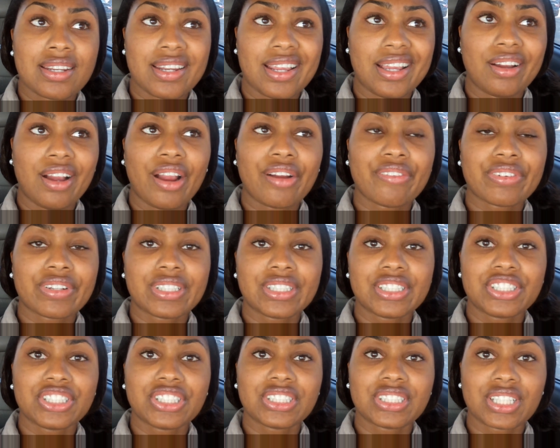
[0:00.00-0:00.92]
now I
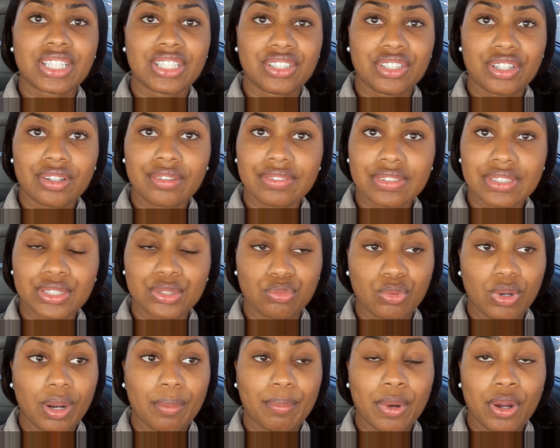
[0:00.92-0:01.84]
really just get nervous
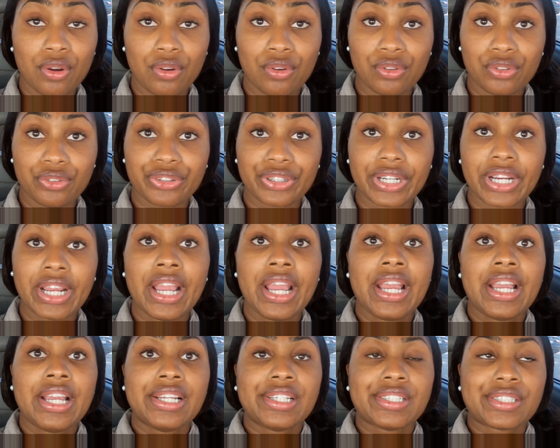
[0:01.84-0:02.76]
when I'm hungry
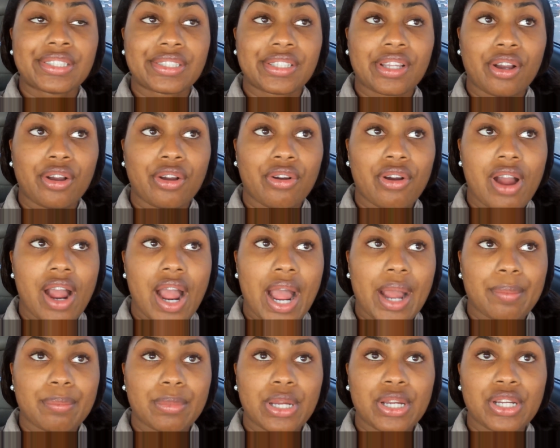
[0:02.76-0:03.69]
so
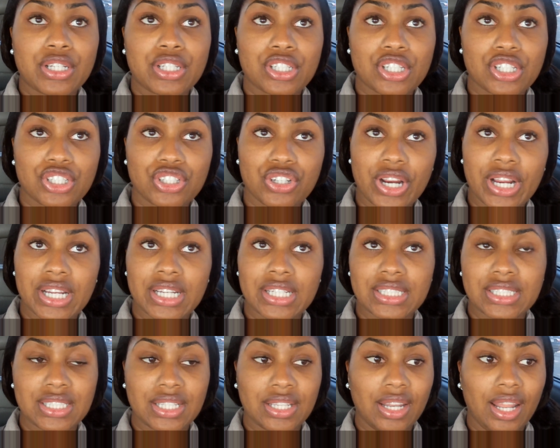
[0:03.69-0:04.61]
I'm
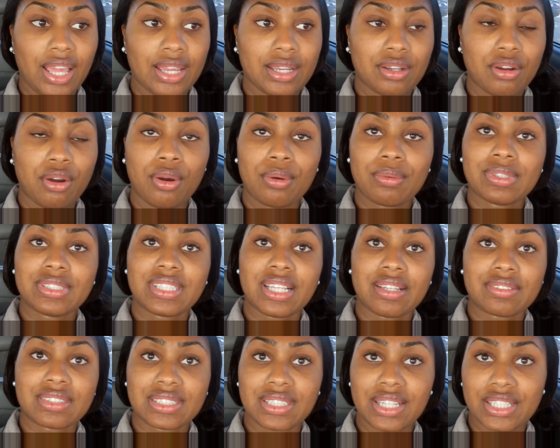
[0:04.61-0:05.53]
trying to like always
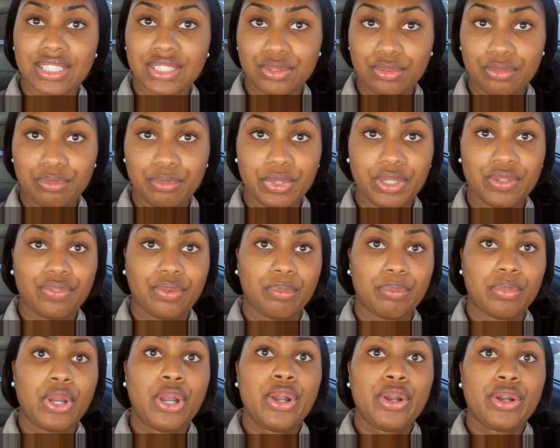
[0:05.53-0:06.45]
have snacks with me if
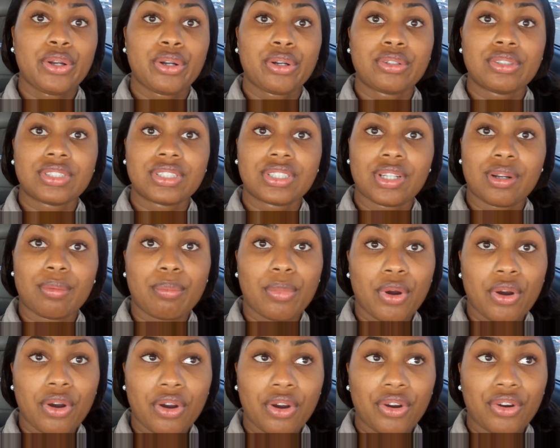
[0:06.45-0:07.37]
I'm going to the
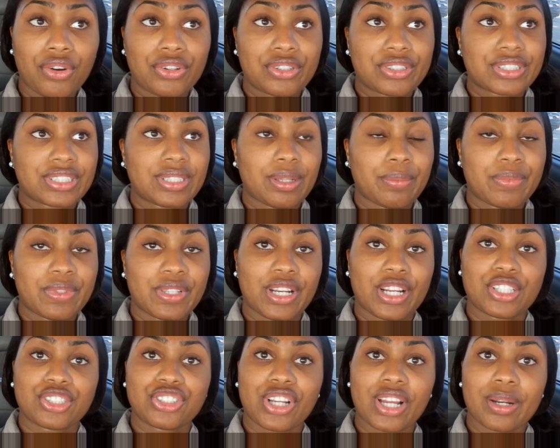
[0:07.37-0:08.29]
mall or something
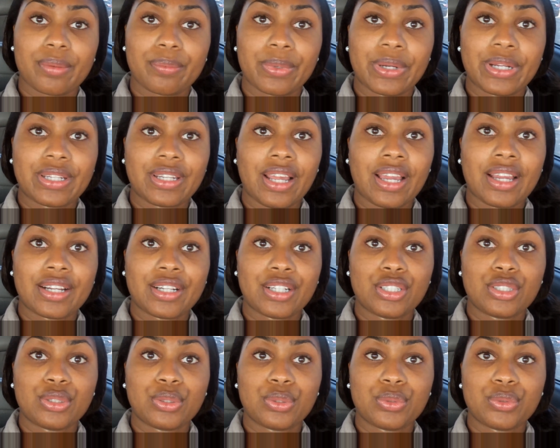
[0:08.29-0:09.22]
I try to bring like a
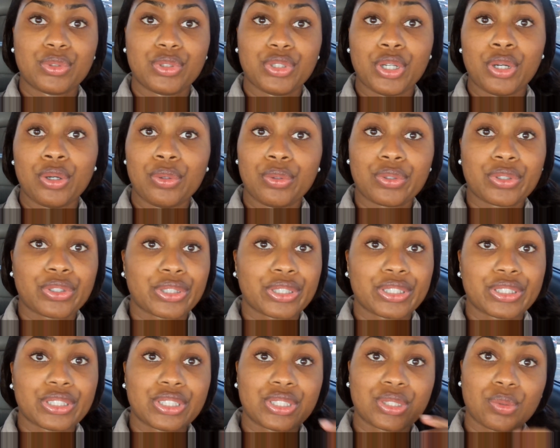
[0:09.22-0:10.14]
little
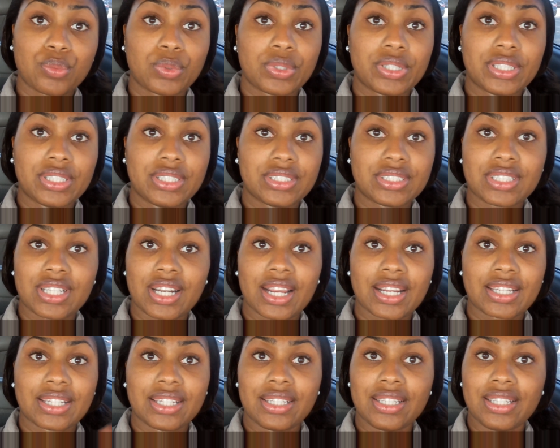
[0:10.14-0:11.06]
yogurt squeeze that
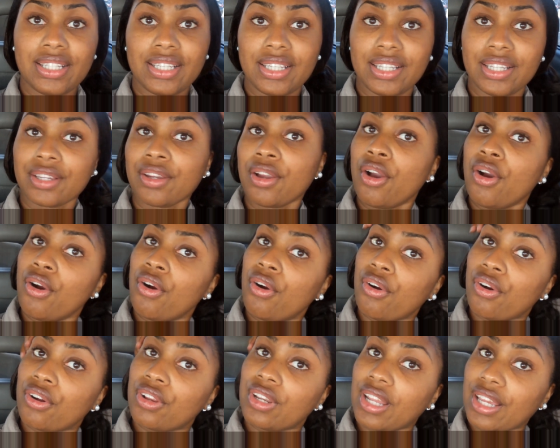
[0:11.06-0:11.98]
I can eat
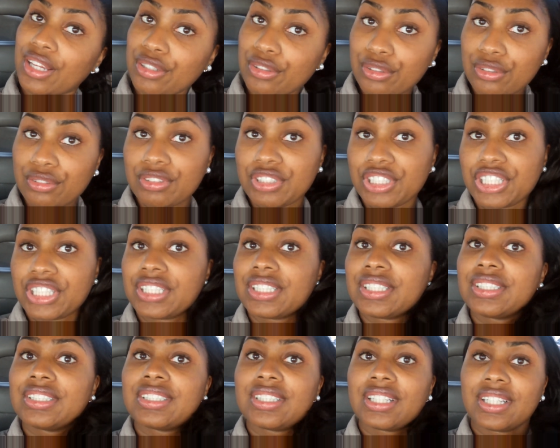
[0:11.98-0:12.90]
or like little
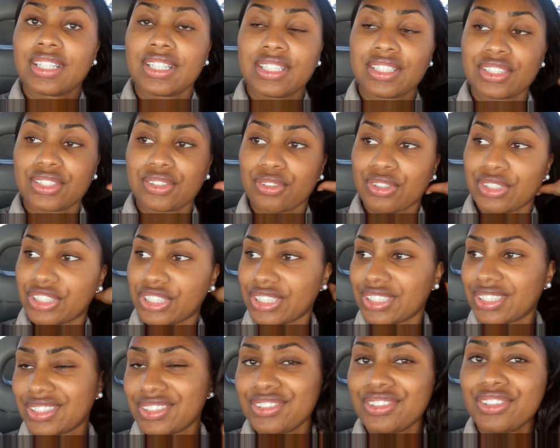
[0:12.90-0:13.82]
cheeses or
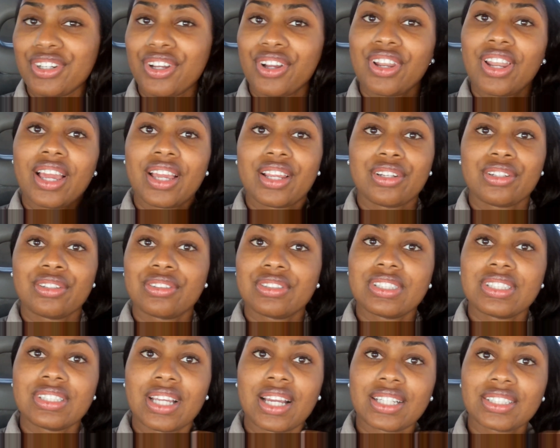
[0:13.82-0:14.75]
just you know like little
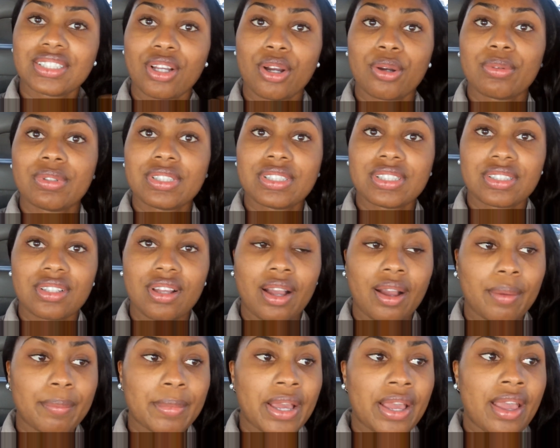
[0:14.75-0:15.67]
snacks I always
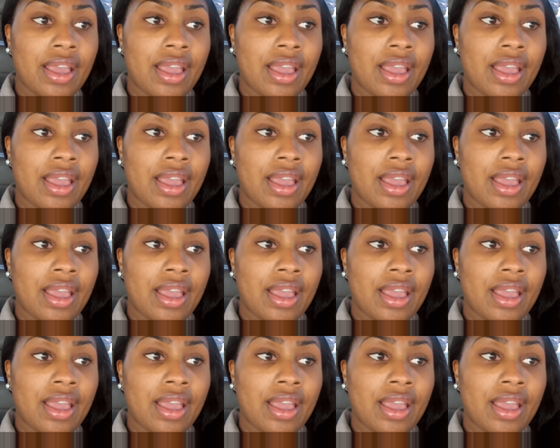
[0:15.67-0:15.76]
stop